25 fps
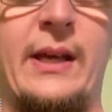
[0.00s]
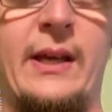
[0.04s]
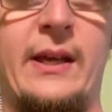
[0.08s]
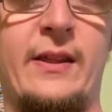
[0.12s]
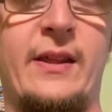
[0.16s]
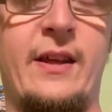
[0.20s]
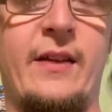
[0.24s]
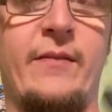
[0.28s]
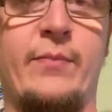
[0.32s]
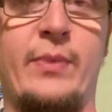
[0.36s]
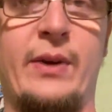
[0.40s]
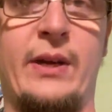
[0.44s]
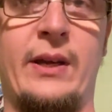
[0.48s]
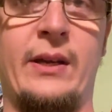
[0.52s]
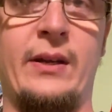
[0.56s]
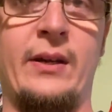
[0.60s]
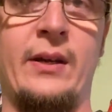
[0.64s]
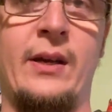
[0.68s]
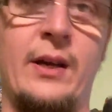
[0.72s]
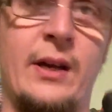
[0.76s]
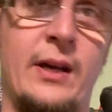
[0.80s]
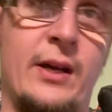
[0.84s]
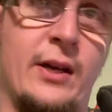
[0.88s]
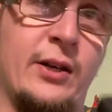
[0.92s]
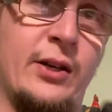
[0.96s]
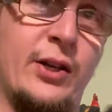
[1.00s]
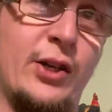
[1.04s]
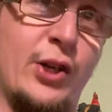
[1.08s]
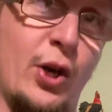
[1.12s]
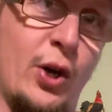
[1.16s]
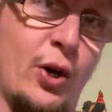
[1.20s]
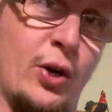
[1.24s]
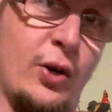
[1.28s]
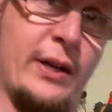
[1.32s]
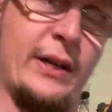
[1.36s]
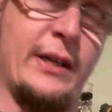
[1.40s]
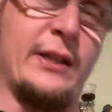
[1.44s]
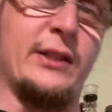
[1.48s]
they've been
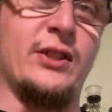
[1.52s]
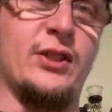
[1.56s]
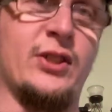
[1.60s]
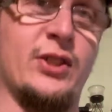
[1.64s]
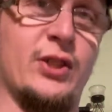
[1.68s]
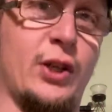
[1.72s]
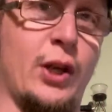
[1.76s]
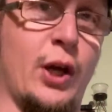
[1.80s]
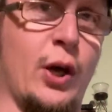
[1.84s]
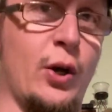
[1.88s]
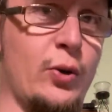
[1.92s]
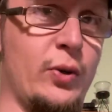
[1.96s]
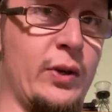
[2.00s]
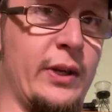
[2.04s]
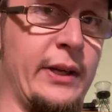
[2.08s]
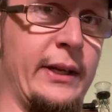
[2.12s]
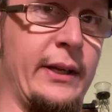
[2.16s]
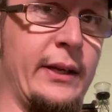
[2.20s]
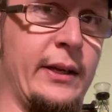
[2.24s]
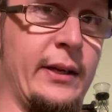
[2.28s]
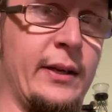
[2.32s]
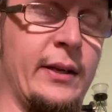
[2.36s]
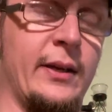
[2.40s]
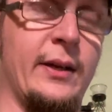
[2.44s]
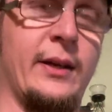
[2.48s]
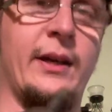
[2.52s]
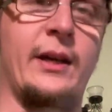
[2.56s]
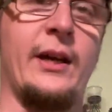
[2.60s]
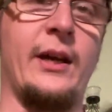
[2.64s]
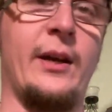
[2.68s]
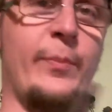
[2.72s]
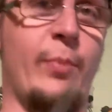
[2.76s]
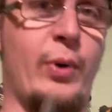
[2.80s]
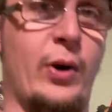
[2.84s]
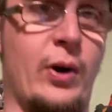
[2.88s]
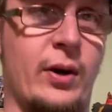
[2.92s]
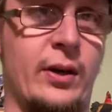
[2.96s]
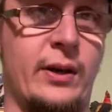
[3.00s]
turning slowly in a
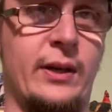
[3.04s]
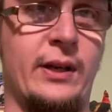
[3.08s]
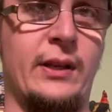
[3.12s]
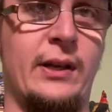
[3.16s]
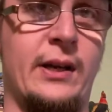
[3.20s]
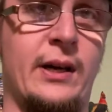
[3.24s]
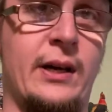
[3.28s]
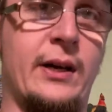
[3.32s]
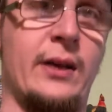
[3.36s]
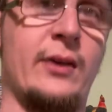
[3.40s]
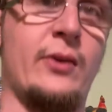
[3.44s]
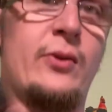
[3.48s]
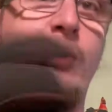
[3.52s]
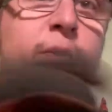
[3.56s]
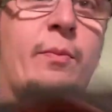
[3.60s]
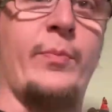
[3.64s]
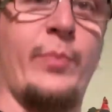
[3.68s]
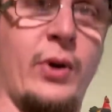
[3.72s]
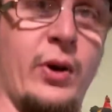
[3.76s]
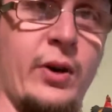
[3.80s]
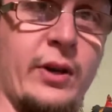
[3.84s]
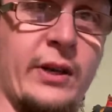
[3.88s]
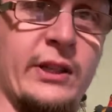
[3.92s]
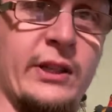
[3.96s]
parking lot or a parking